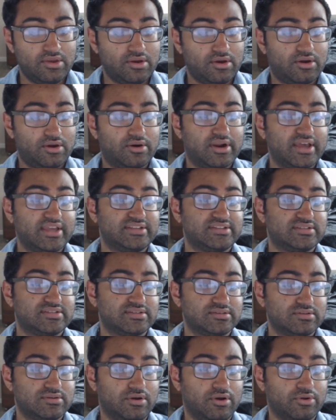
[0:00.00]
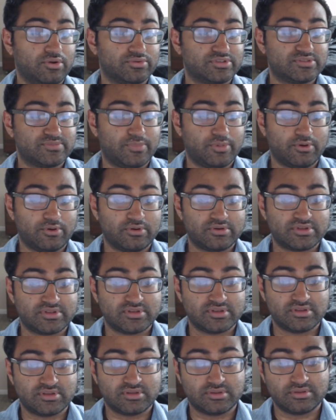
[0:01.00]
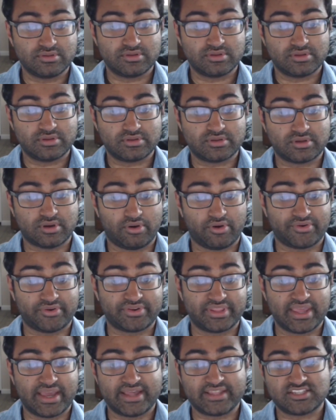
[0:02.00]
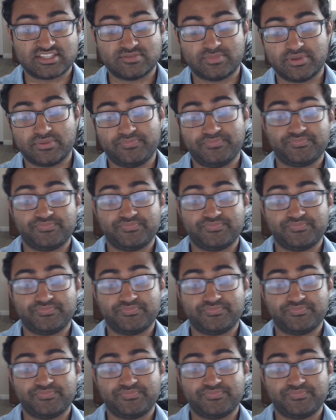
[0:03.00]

All right, old sport, called Gatsby.